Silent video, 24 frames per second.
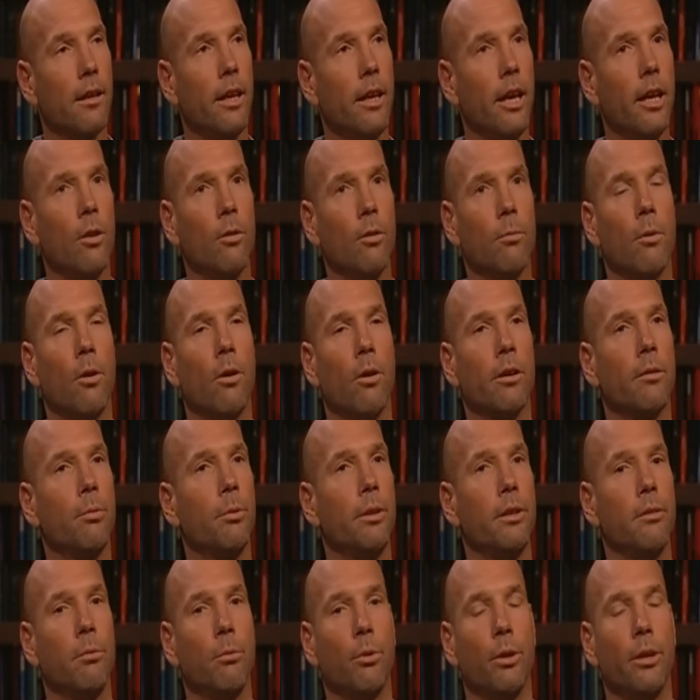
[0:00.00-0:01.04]
Yeah, look, Mike,
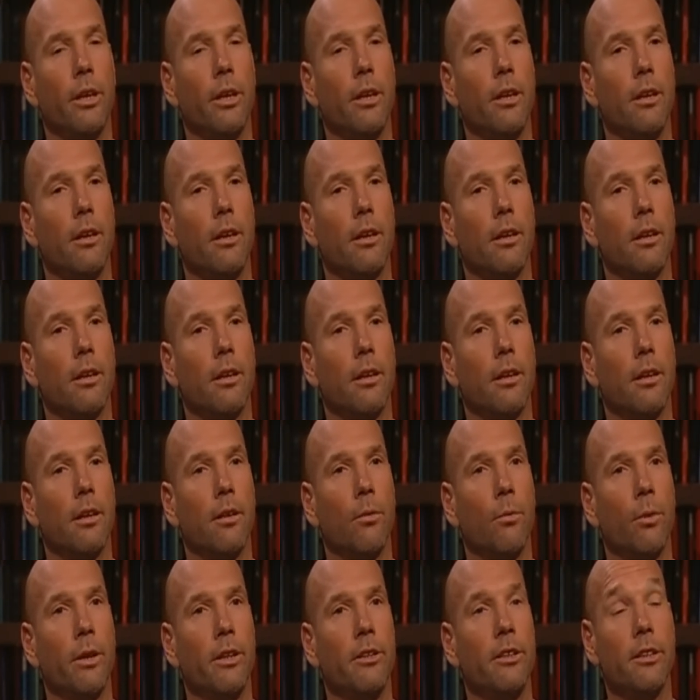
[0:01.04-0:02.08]
we
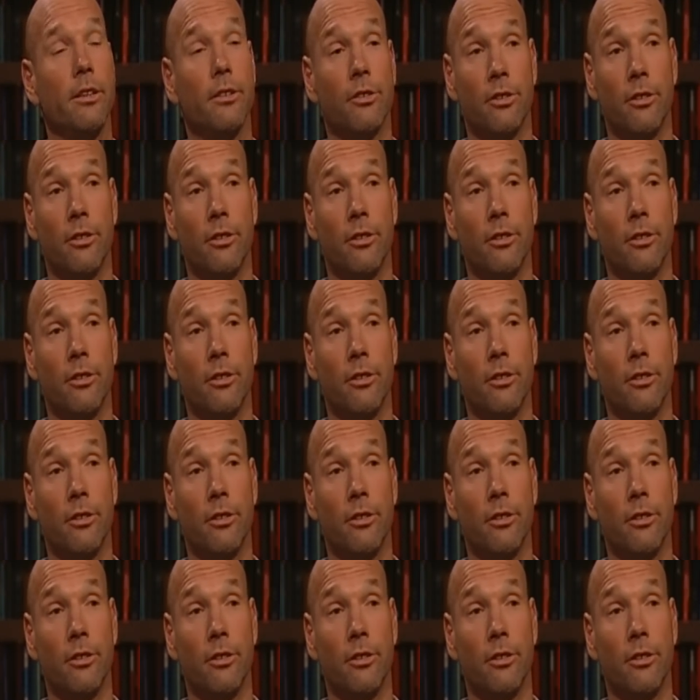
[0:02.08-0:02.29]
didn't